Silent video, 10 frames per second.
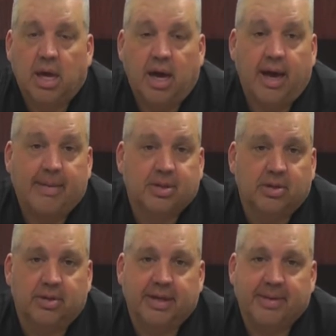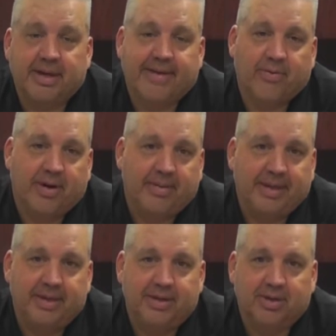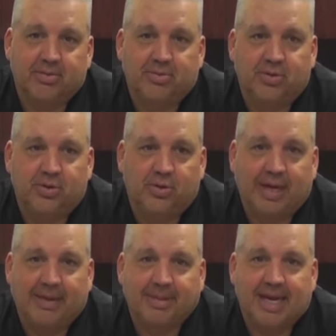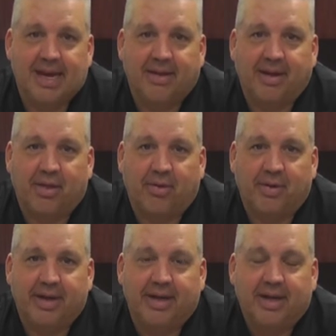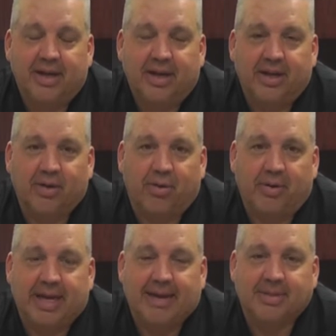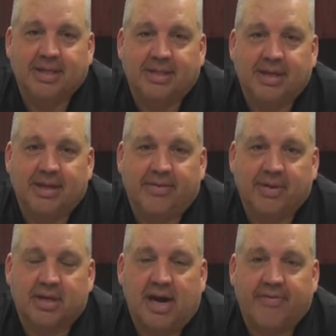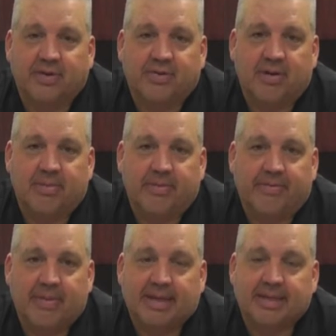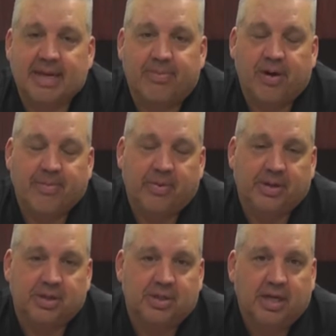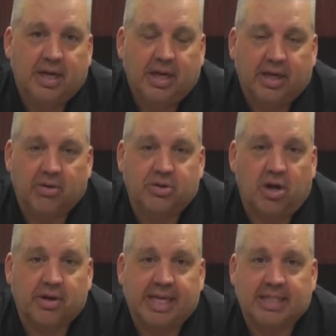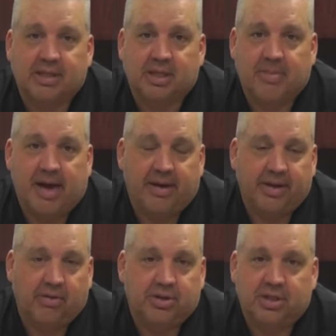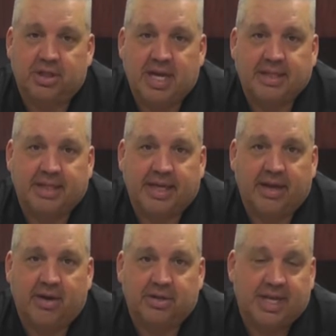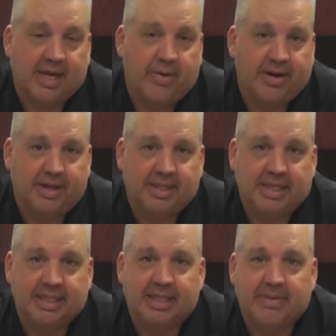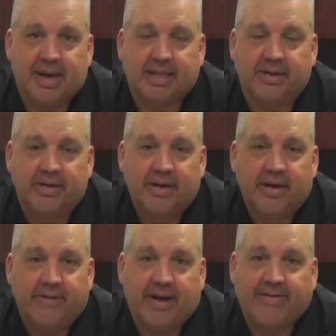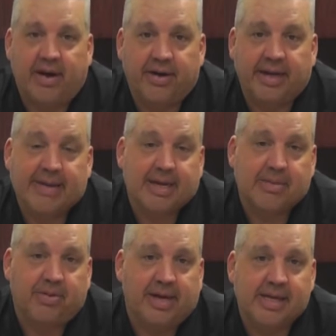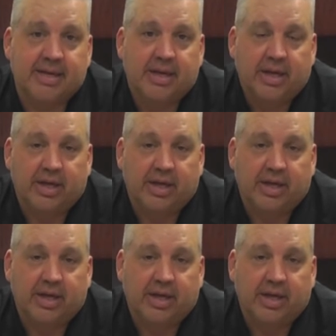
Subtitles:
Absolutely. I mean, you never want to be 2 games down, like 3 games into from the conference from that standpoint. But we just, talk to our kids just about, just a chance to get our second win of the season, get back to 500, and get back to playing,